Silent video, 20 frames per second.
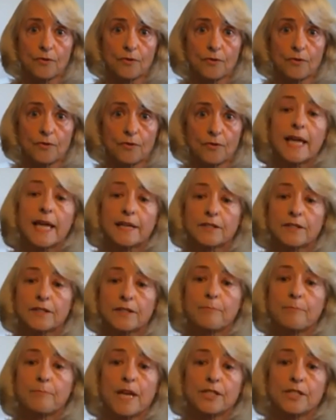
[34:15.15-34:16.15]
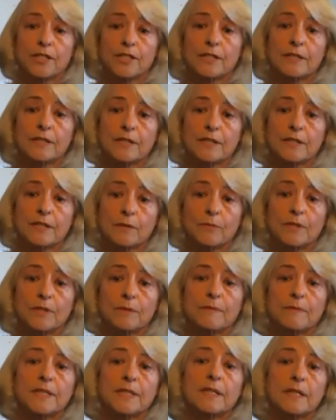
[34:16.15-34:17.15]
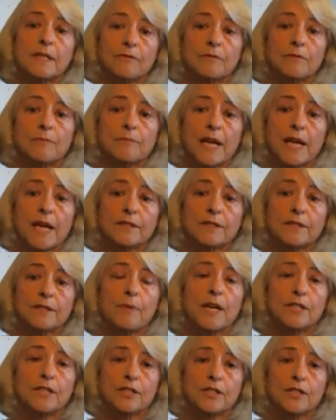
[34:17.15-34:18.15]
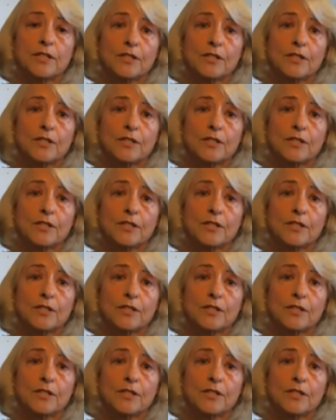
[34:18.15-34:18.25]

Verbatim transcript: non-cancer patients that was missing from cancer patients.